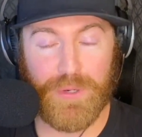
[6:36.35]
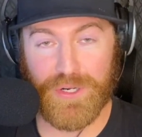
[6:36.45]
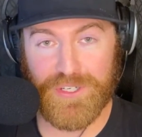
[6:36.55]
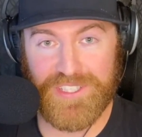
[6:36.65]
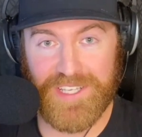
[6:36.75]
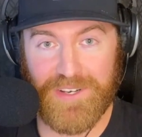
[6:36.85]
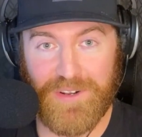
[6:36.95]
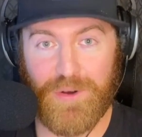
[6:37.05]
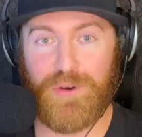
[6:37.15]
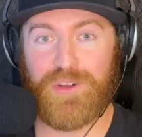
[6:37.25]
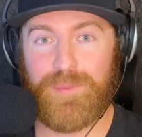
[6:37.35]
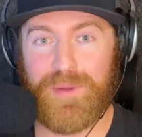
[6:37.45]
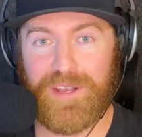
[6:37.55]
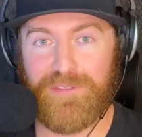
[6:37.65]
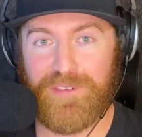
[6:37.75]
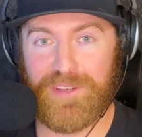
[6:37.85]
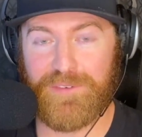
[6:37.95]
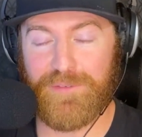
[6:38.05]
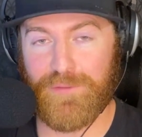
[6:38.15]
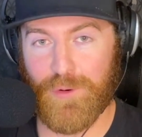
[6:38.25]
person or the
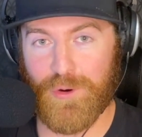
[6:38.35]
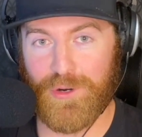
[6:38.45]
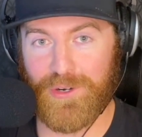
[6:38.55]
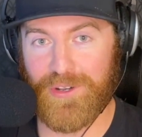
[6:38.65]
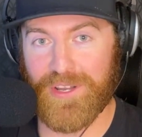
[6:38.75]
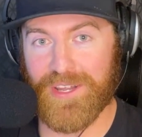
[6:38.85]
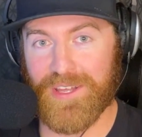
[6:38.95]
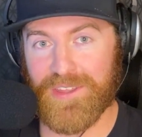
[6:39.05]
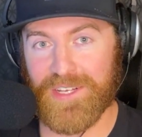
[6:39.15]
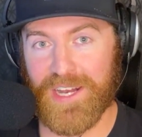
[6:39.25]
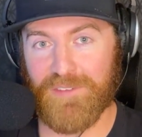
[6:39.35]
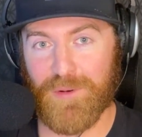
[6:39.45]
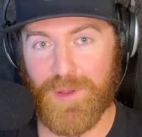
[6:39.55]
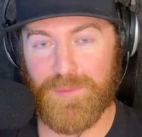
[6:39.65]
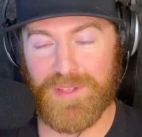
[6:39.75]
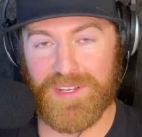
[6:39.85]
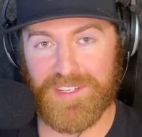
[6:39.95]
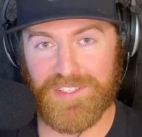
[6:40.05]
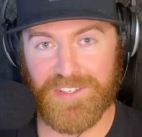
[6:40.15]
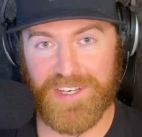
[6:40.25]
benefit for the government,
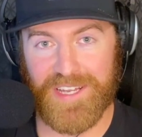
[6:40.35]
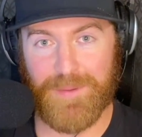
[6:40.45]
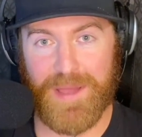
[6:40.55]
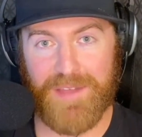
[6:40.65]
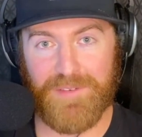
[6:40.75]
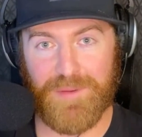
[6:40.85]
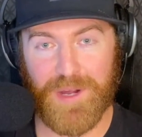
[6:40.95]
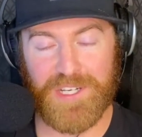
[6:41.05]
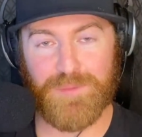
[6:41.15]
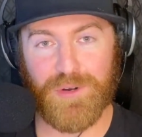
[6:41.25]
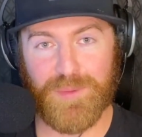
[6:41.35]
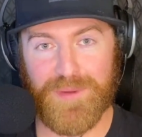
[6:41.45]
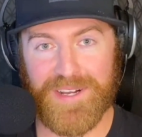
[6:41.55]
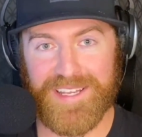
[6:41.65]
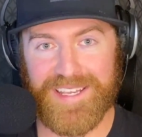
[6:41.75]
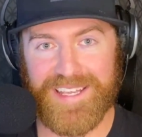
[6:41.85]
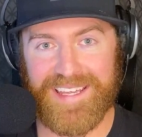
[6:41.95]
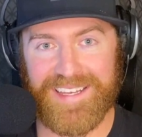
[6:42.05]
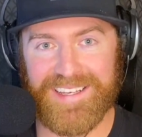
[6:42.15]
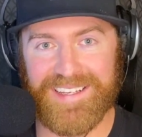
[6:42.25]
because you're going to end up having much more money
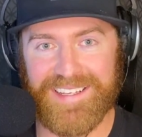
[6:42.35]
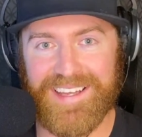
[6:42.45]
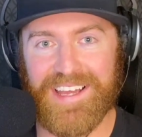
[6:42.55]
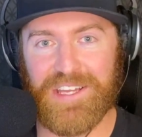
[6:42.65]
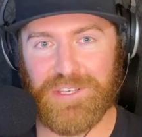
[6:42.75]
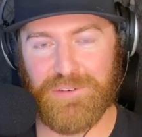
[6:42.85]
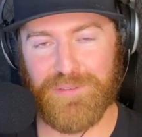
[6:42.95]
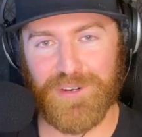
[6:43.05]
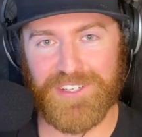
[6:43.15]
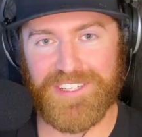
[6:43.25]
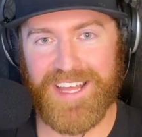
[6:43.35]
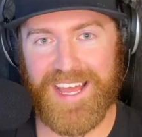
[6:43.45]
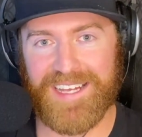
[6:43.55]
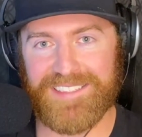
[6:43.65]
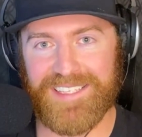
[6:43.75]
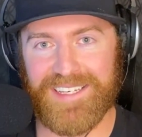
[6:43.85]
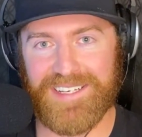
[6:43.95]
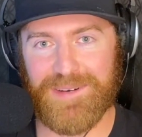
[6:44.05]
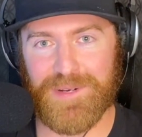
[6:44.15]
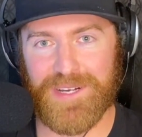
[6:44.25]
in deferred tax
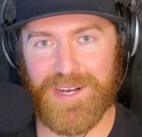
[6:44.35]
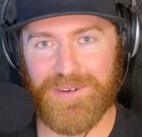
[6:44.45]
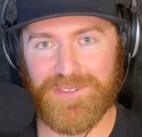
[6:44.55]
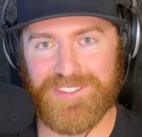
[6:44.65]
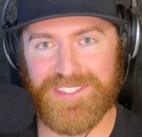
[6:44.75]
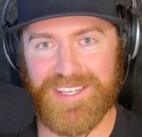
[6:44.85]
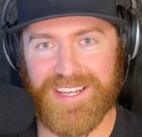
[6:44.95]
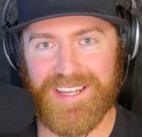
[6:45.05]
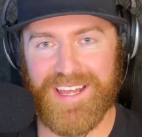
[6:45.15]
income accounts,